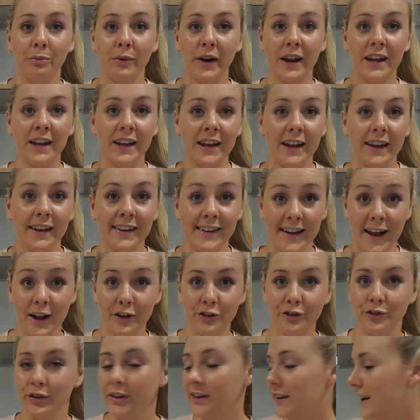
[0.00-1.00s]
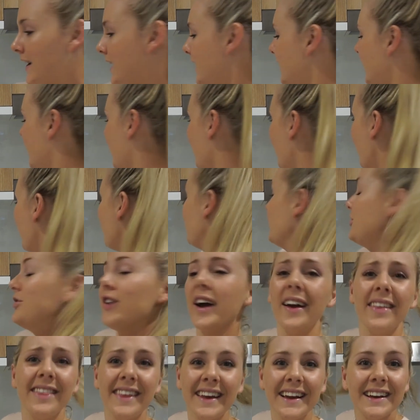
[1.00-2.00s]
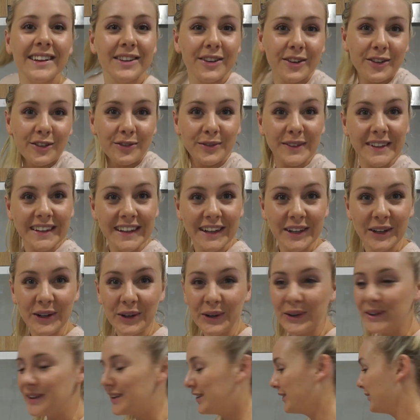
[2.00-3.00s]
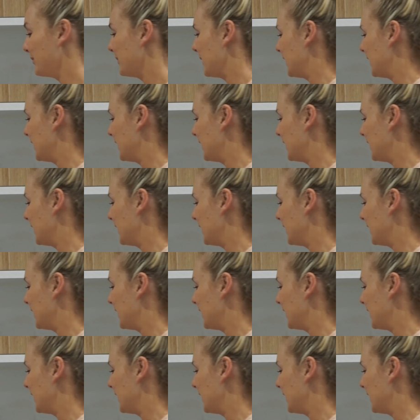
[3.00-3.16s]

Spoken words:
breaking naturally, which I think looks really cool as